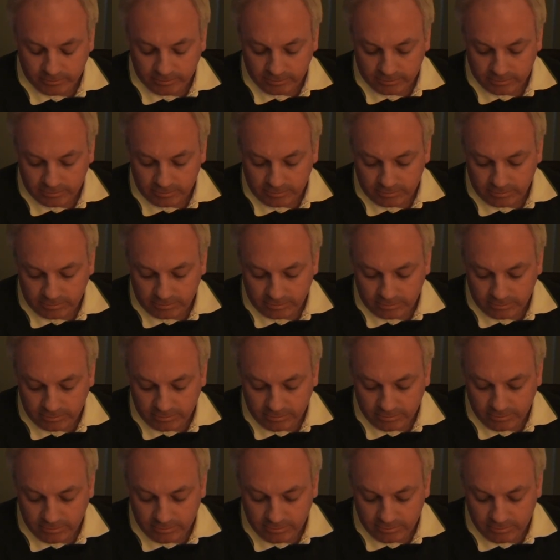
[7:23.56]

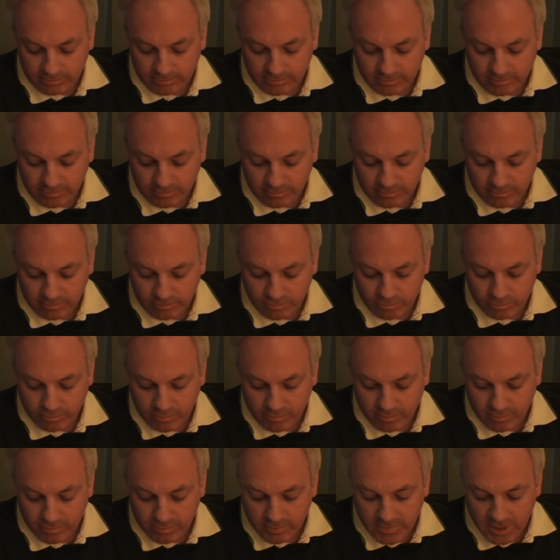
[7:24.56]

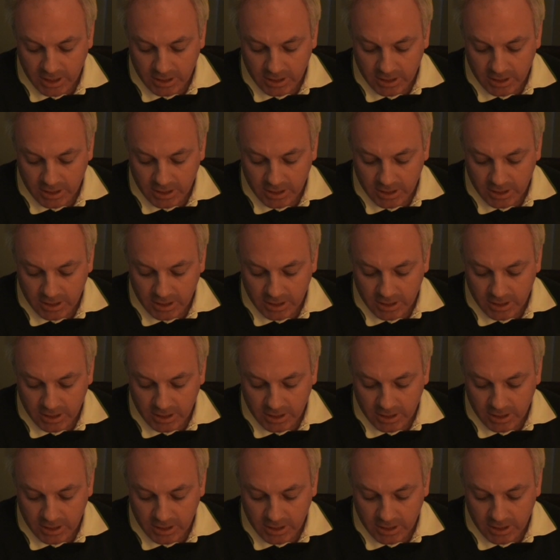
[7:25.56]
(silence)